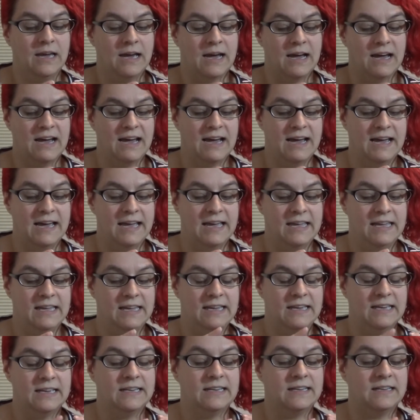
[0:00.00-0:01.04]

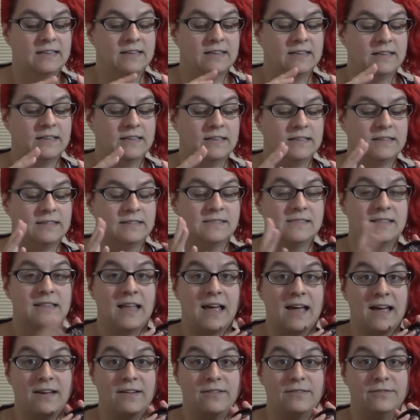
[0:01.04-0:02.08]
I
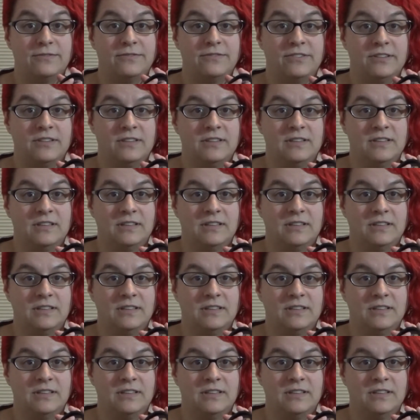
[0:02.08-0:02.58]
love